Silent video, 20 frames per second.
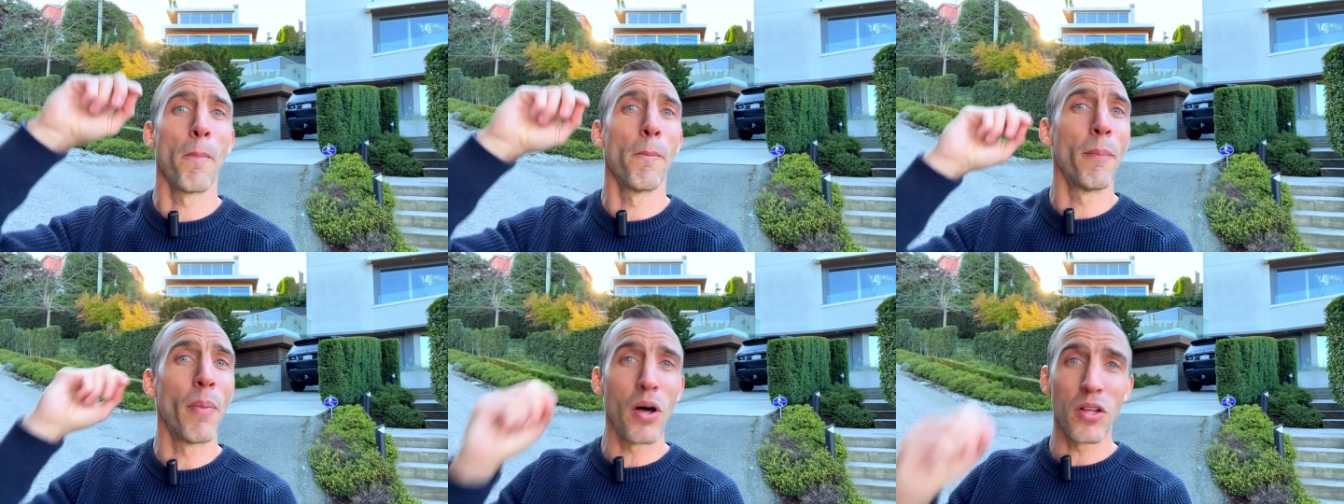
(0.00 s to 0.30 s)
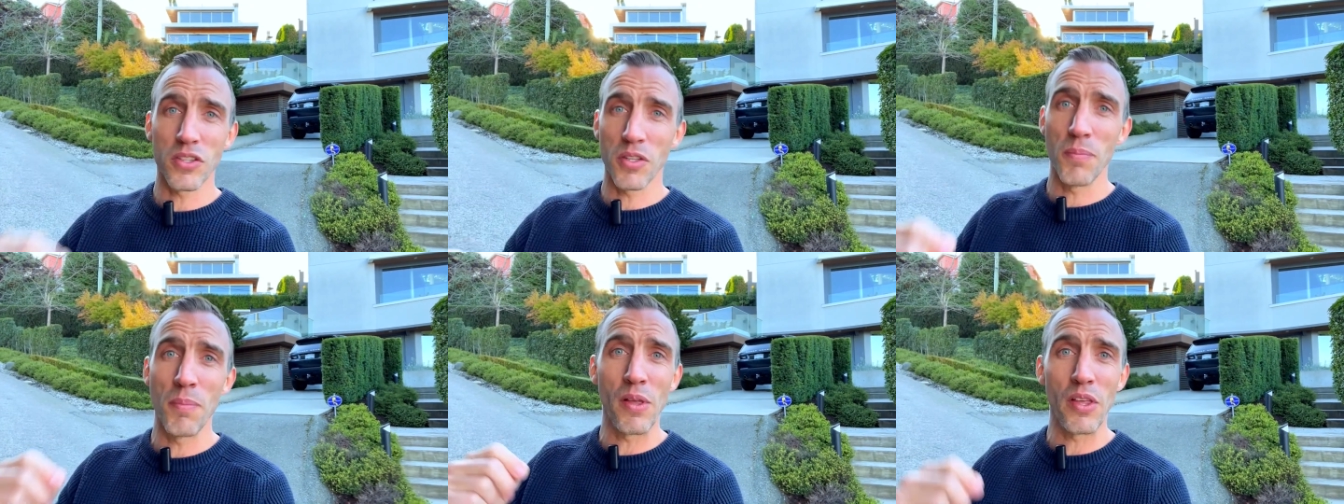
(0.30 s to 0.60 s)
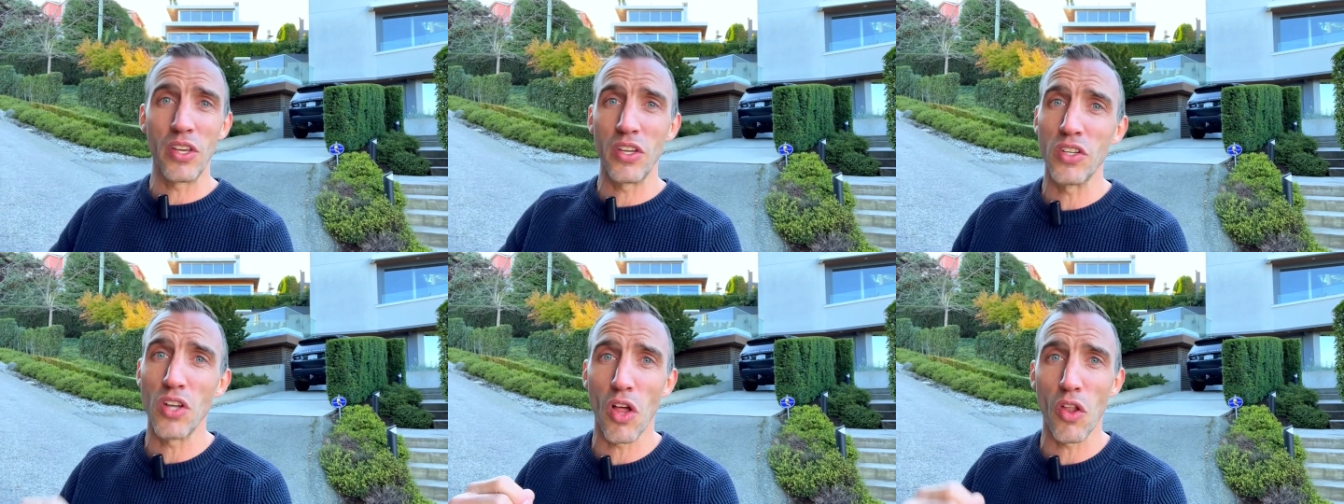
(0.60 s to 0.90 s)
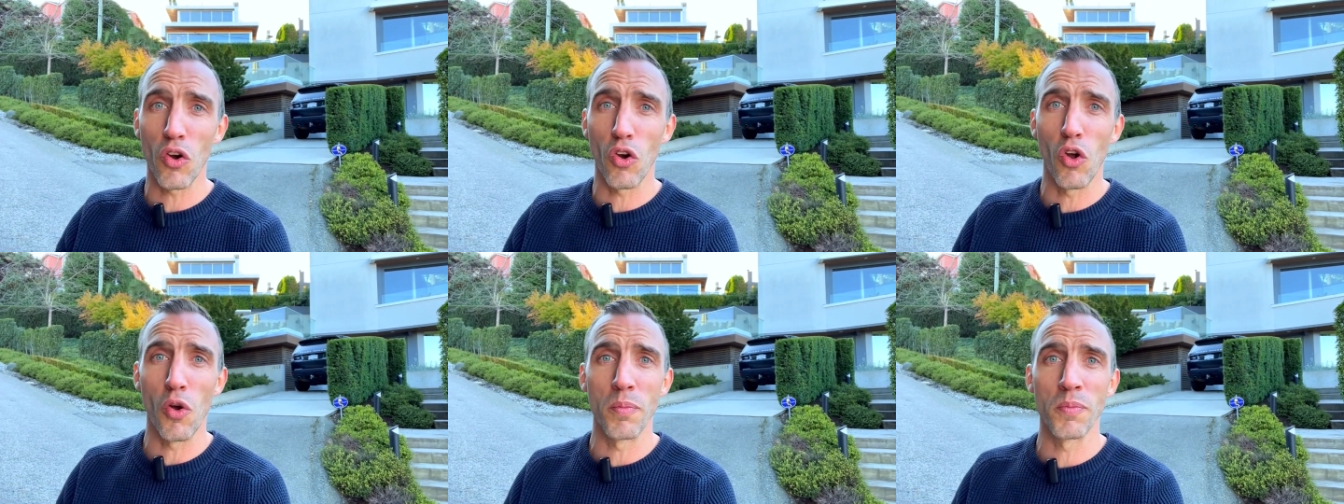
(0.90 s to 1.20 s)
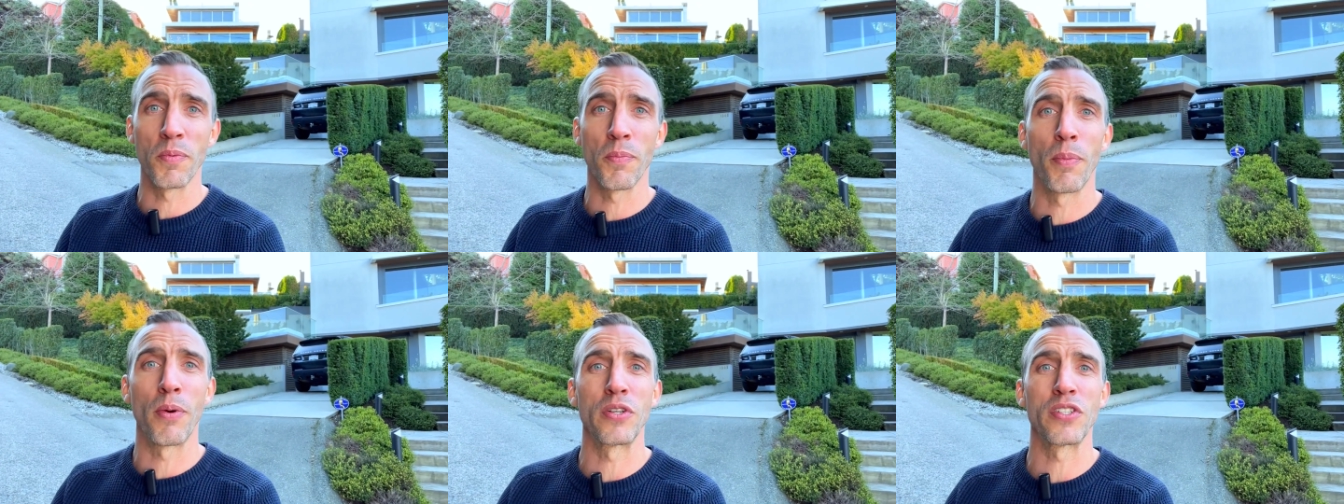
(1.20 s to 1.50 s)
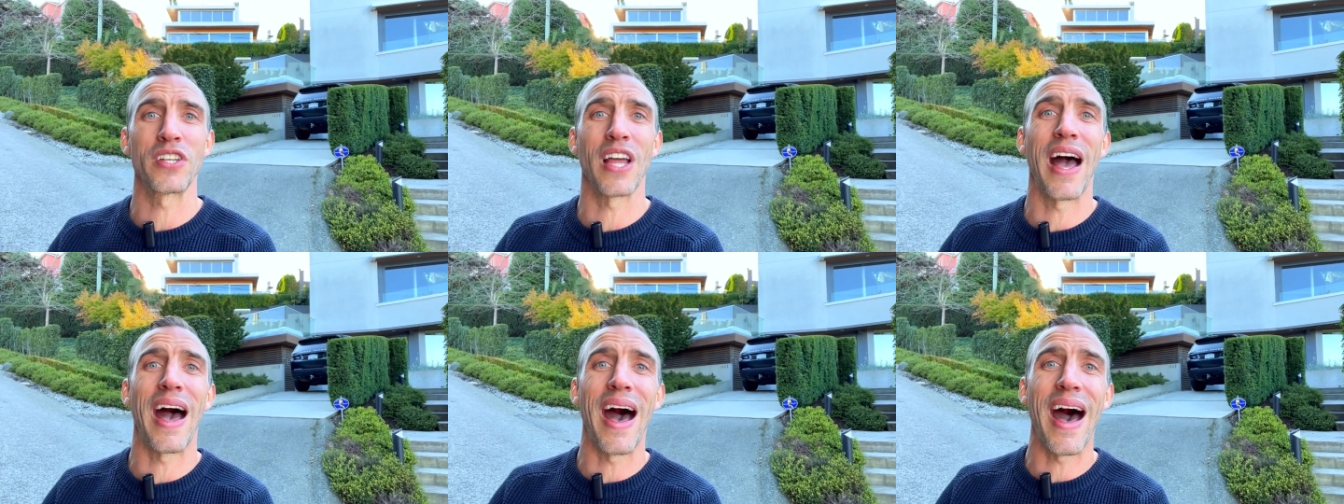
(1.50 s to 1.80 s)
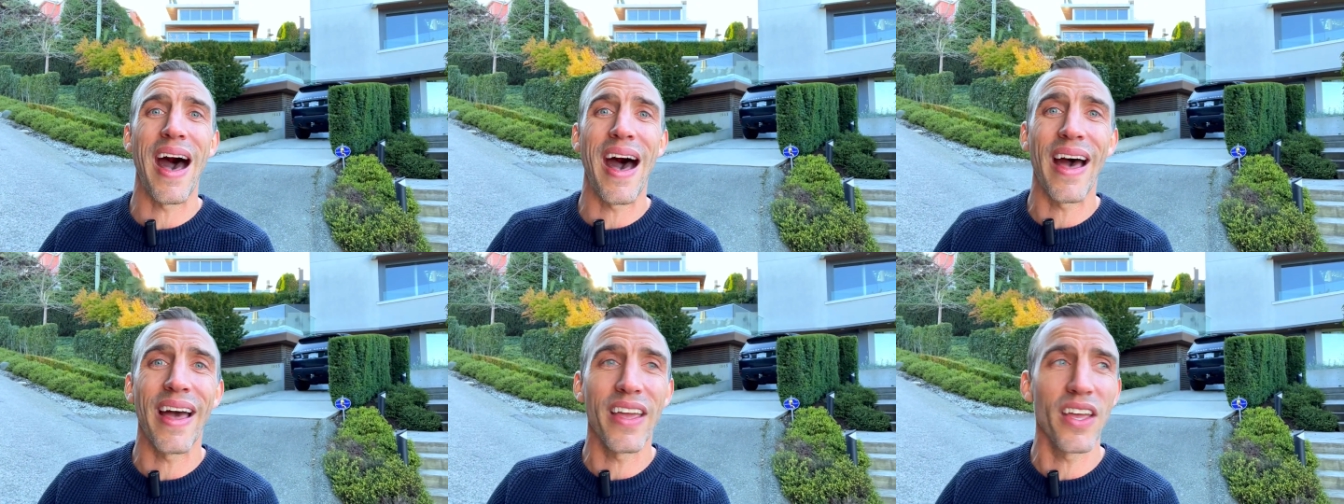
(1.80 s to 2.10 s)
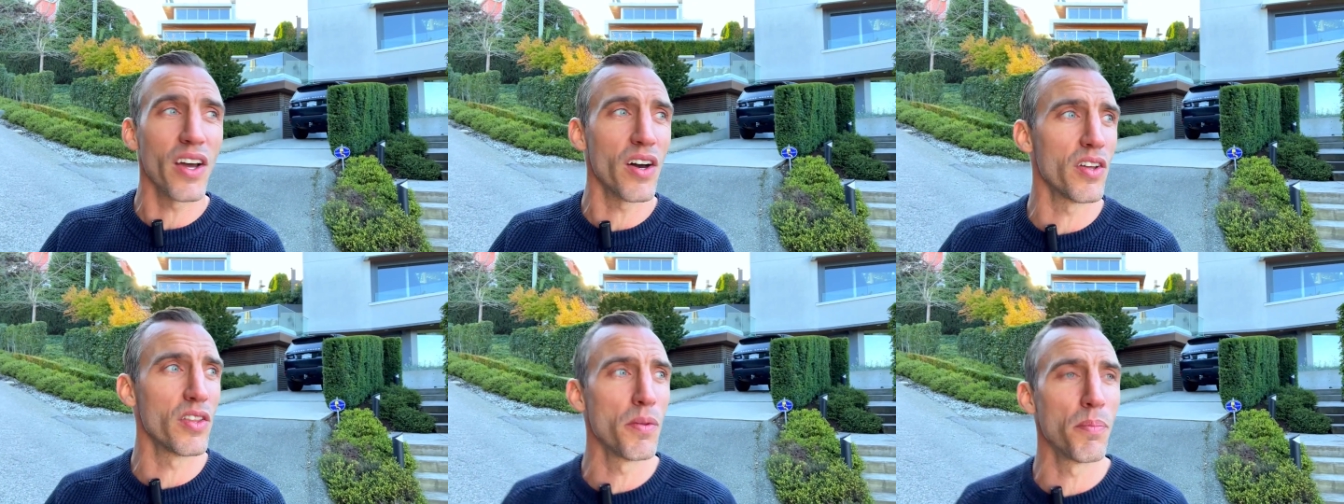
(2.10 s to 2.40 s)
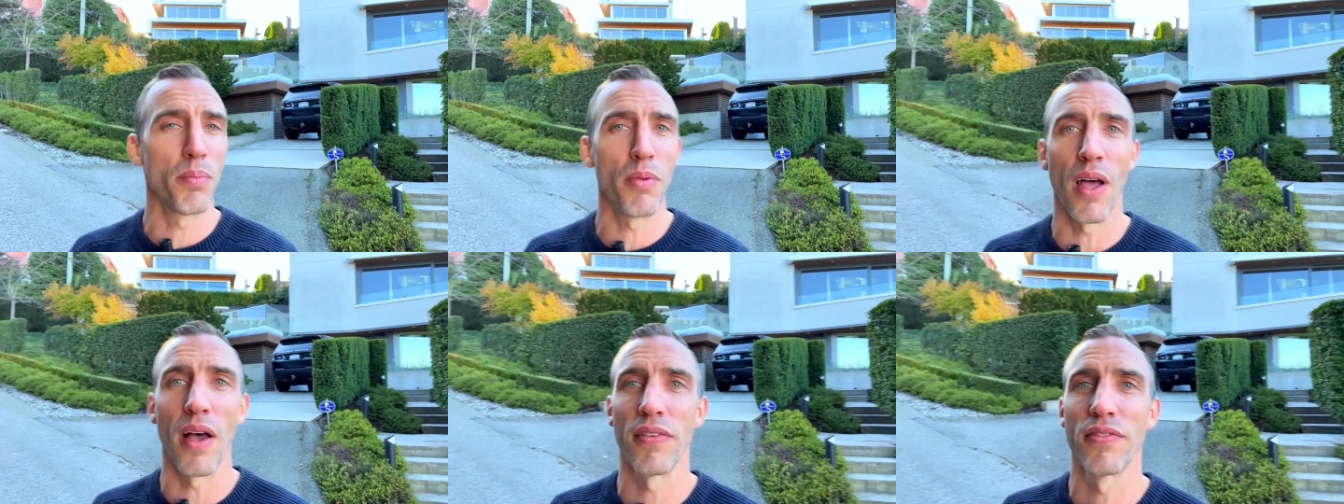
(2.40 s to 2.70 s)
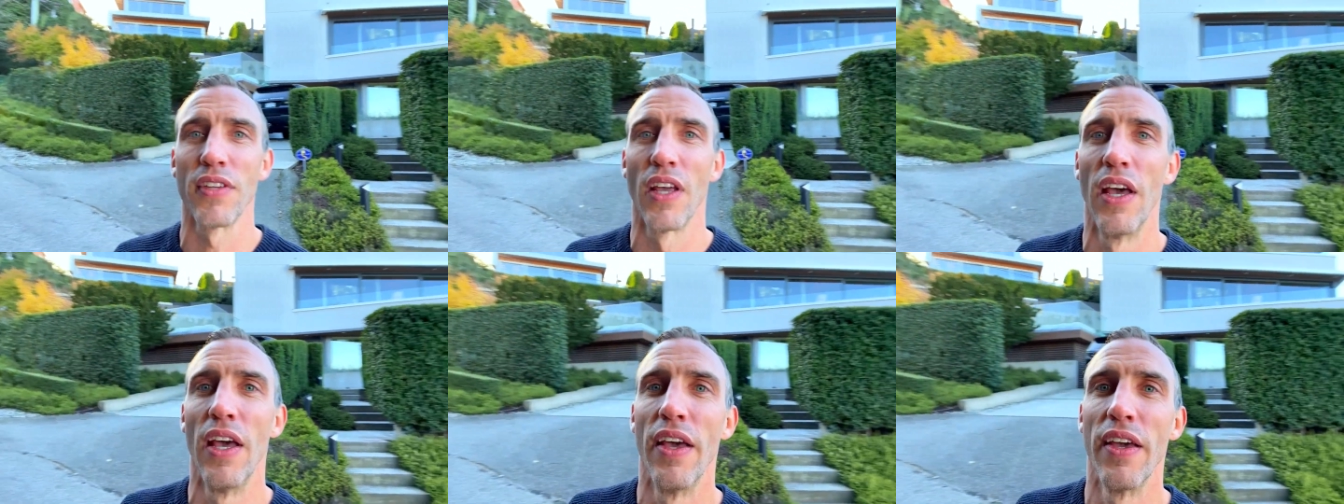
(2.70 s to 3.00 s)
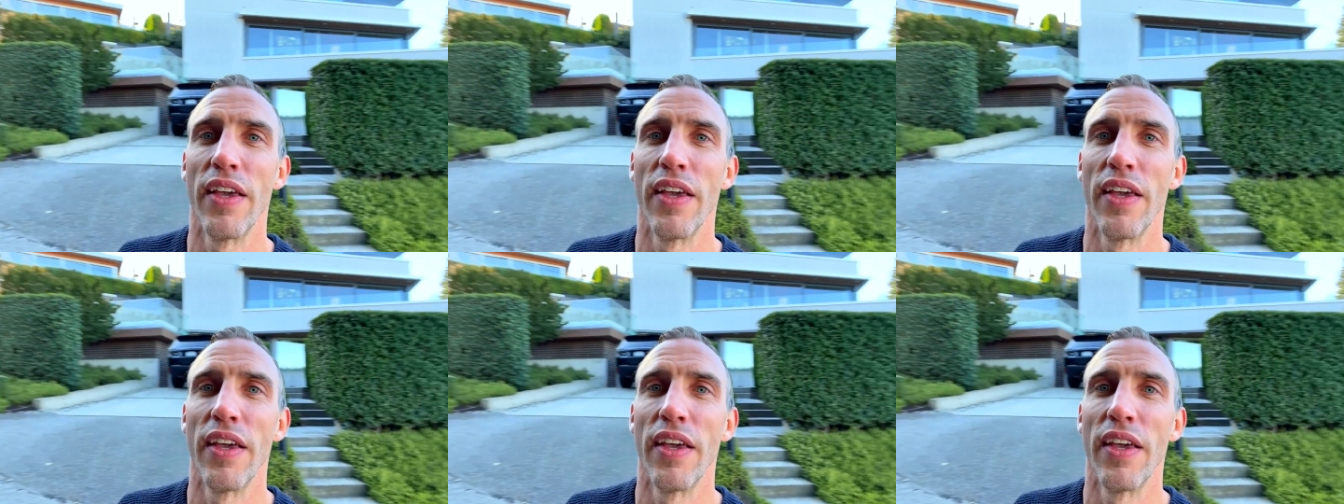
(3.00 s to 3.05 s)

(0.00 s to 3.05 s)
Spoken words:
multi-million-dollar homes perched high on the bluffs,